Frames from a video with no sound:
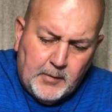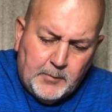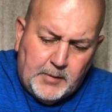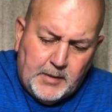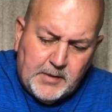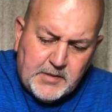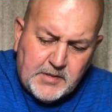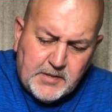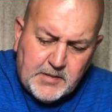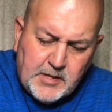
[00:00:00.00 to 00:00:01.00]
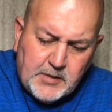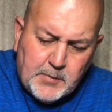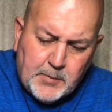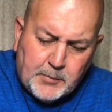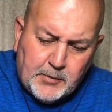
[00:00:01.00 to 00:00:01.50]
yeah, this seems to be
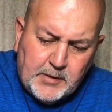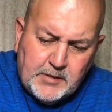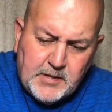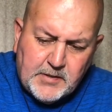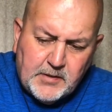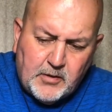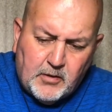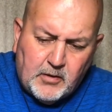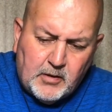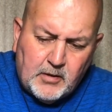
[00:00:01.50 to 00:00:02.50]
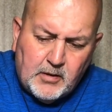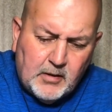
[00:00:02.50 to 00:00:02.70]
a pretty decent car.